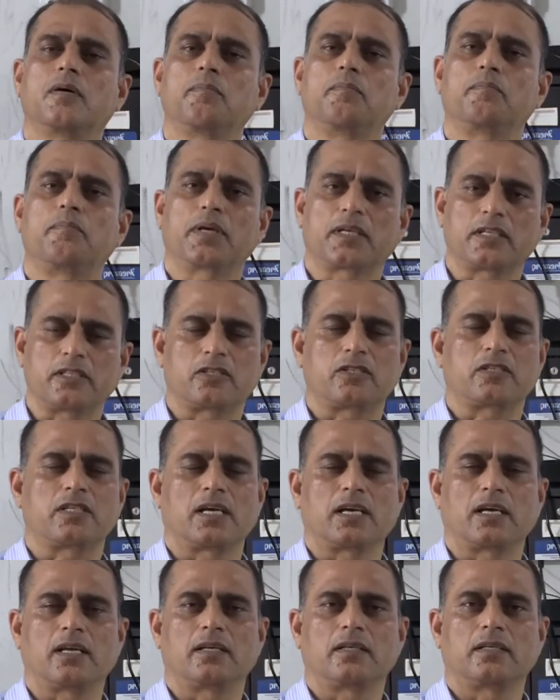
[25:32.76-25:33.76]

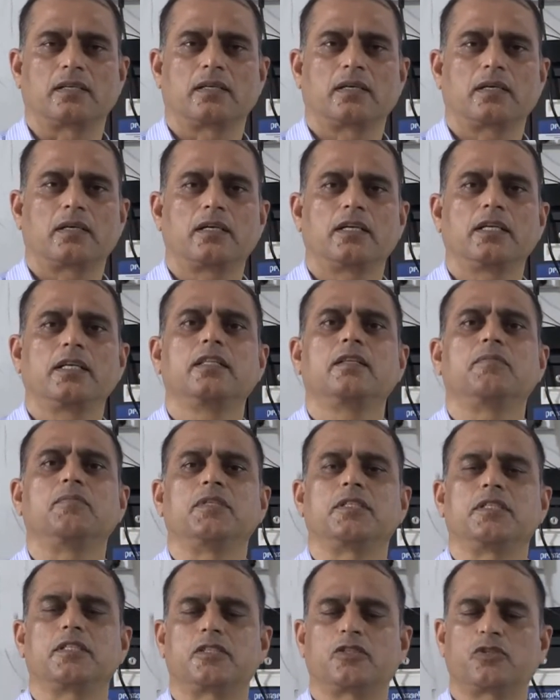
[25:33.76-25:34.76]
Pakistan, or in the
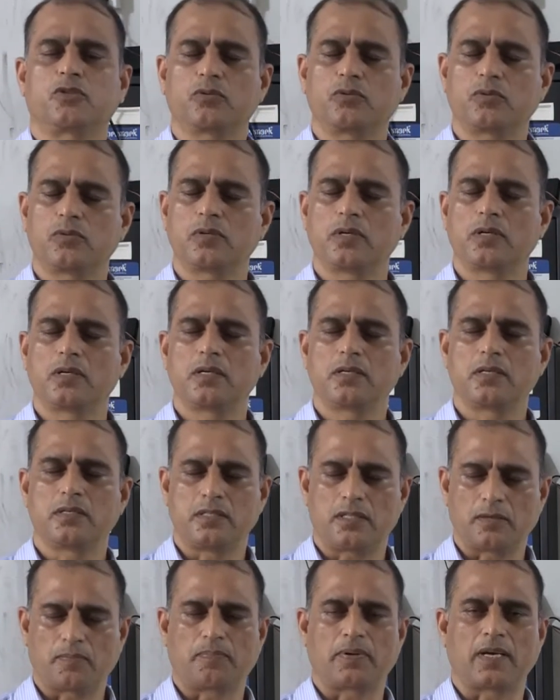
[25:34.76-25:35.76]
visit to
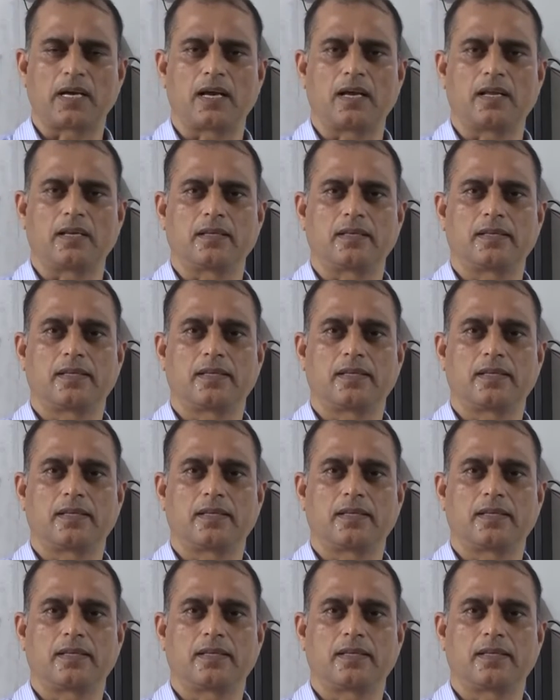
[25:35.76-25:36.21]
Japan.